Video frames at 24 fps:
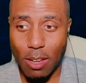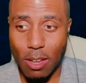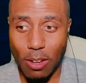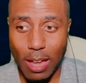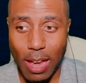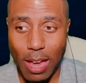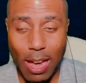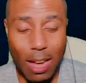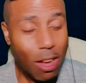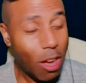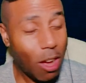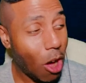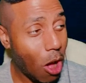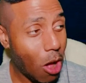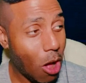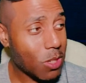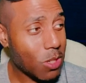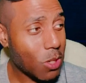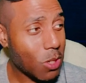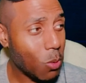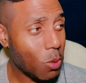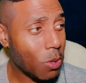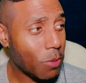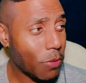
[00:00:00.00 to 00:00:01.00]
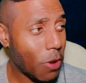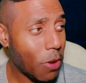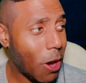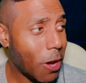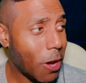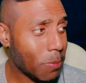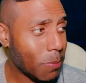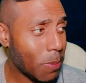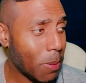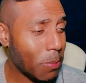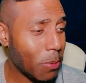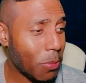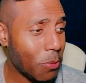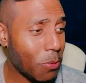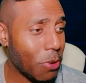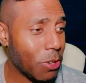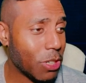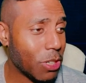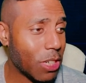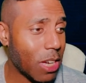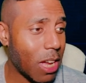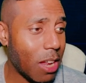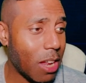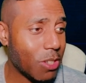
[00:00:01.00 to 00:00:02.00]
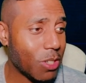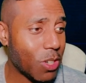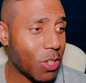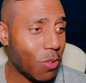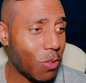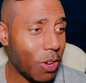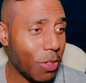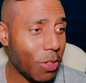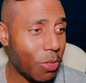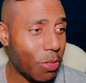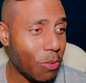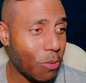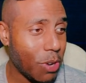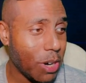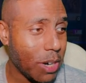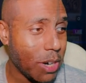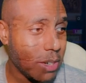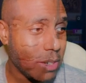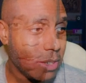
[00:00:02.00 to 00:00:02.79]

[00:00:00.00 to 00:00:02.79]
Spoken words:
Okay, also would have cost people $300 to run 3.